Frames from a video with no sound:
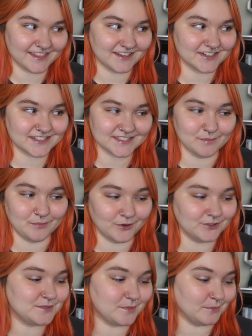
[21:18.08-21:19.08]
There's some
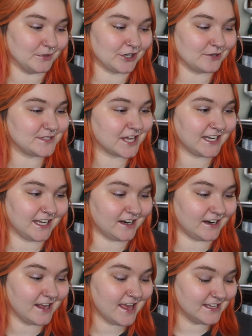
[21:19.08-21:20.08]
multiple blurbs on
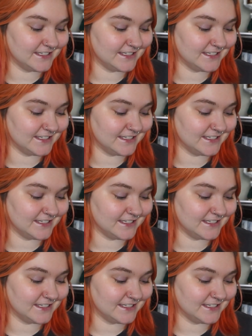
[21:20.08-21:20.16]
here